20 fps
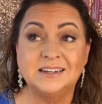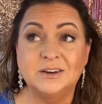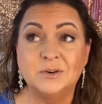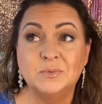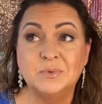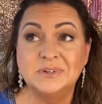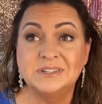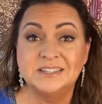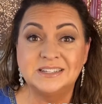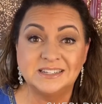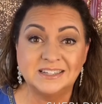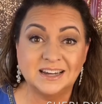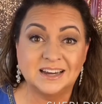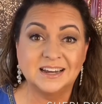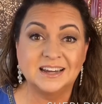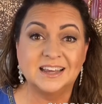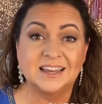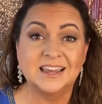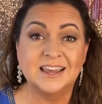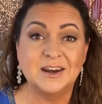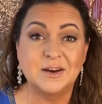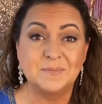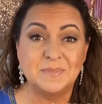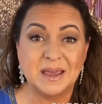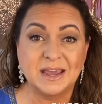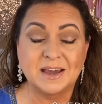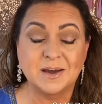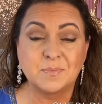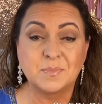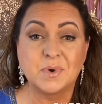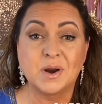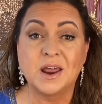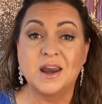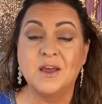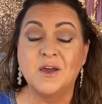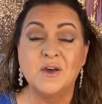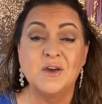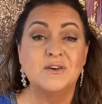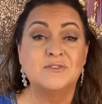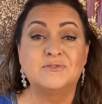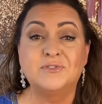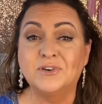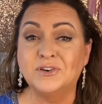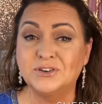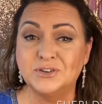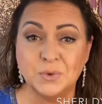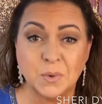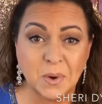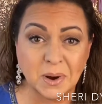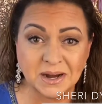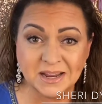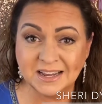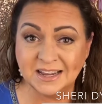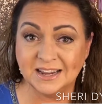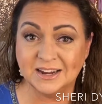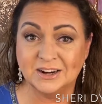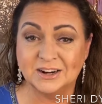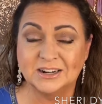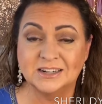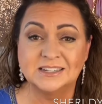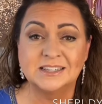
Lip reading: was stuck in a makeup rut for 20 years.